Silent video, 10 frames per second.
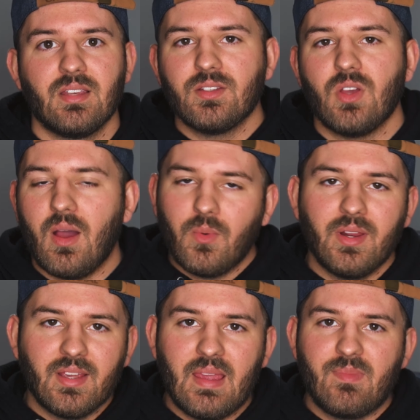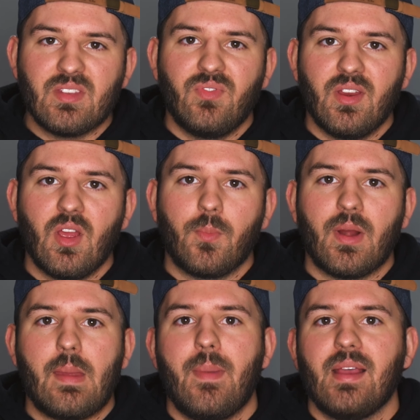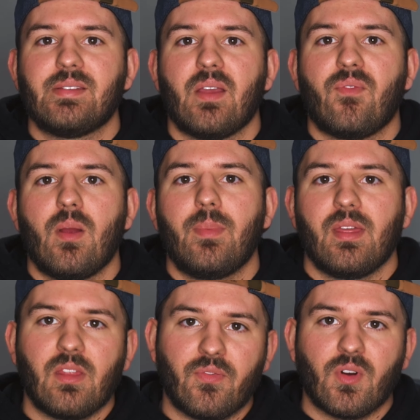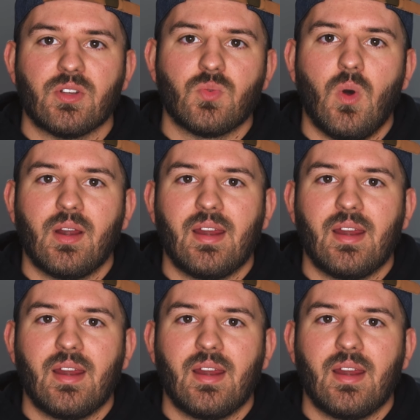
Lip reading: So I wanted to keep this video pretty basic for it being the first one.